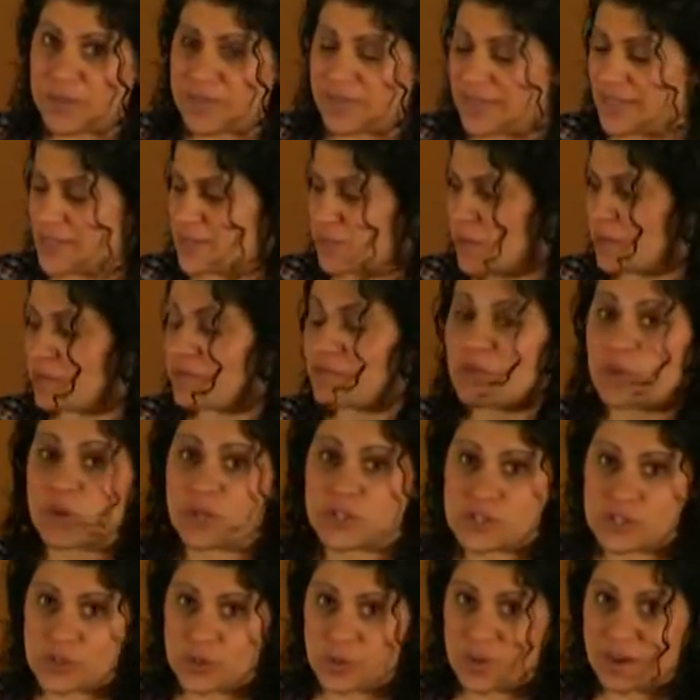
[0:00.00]
with this one for
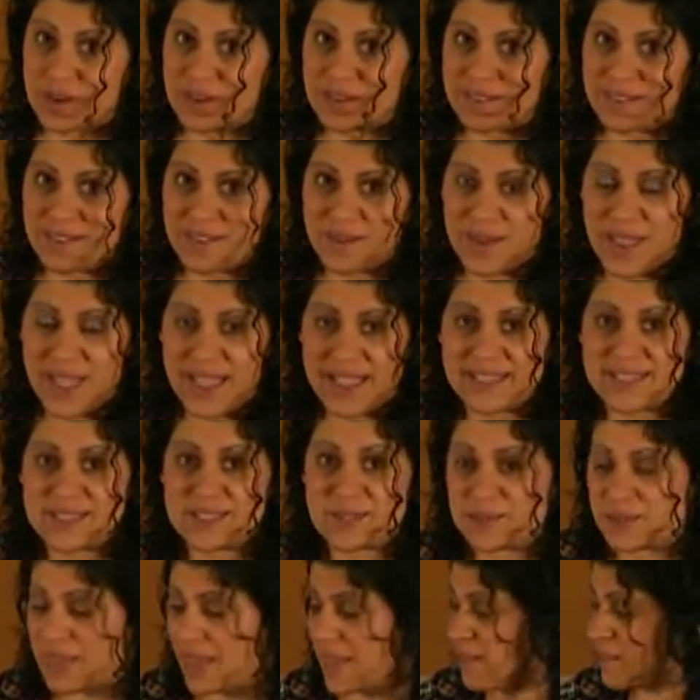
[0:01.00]
sure, okay?
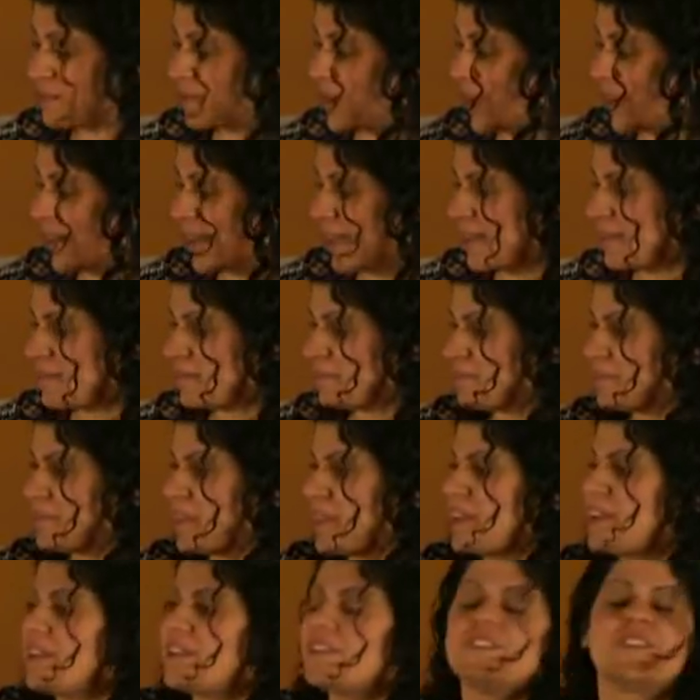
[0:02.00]
So get ready.
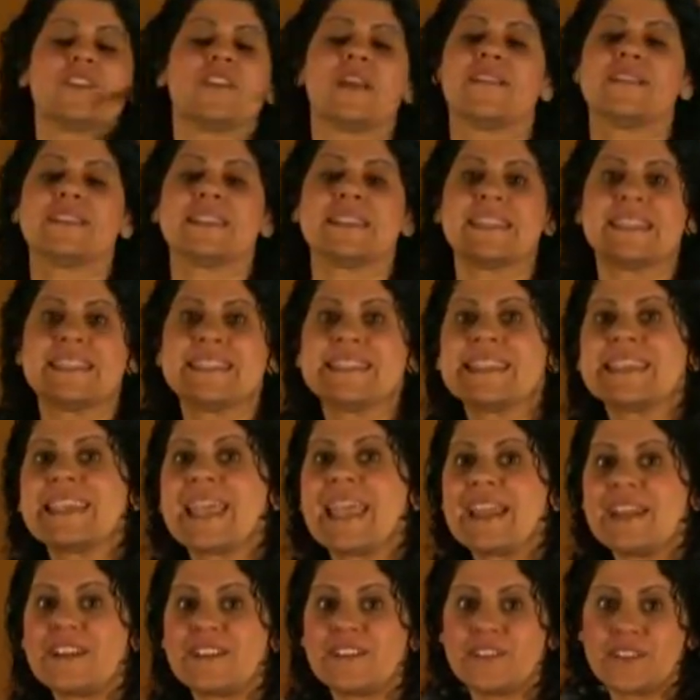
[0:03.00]
You're going to have to listen
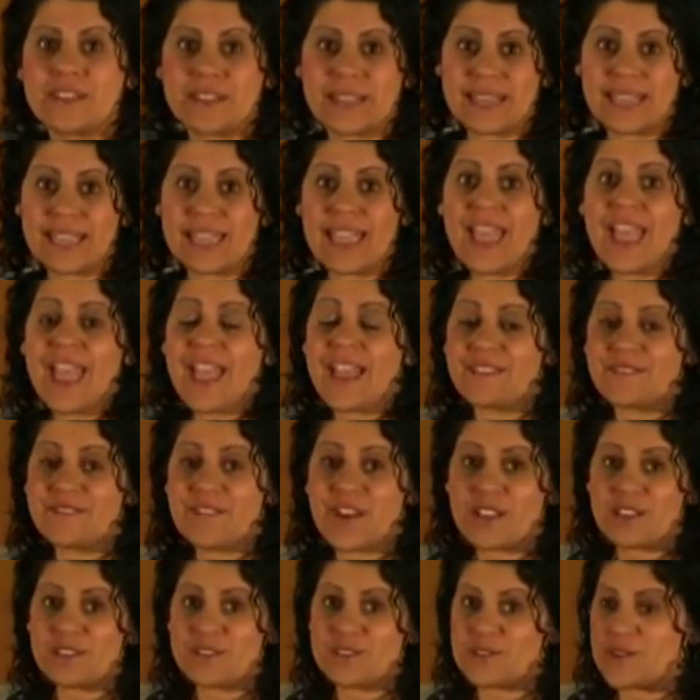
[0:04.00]
carefully and
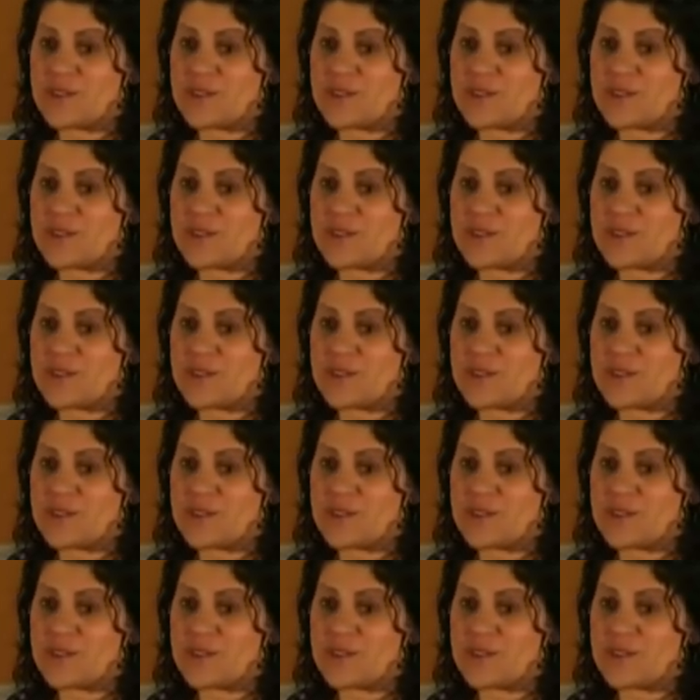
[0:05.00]
follow